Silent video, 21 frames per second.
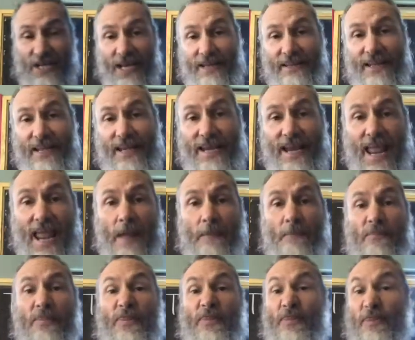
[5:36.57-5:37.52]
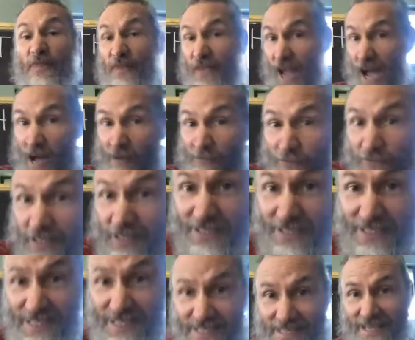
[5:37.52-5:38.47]
and the name
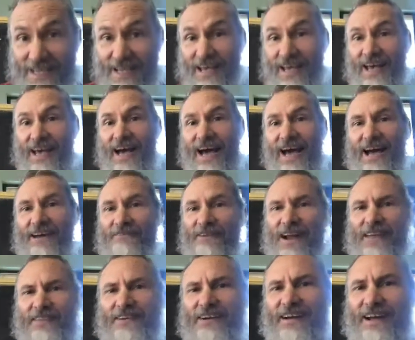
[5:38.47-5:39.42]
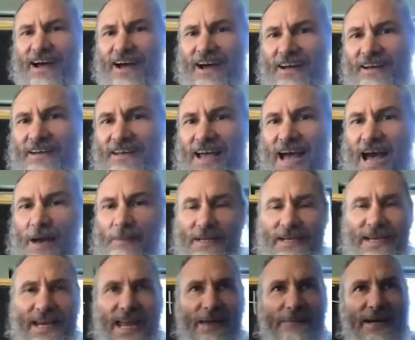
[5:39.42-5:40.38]
Theophilus is rather an
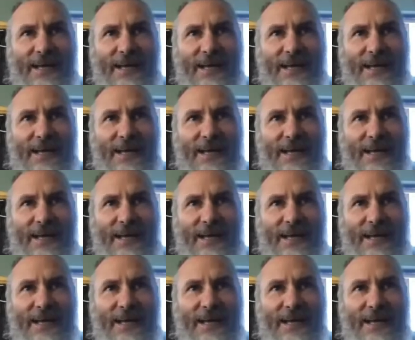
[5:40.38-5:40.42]
uncommon name.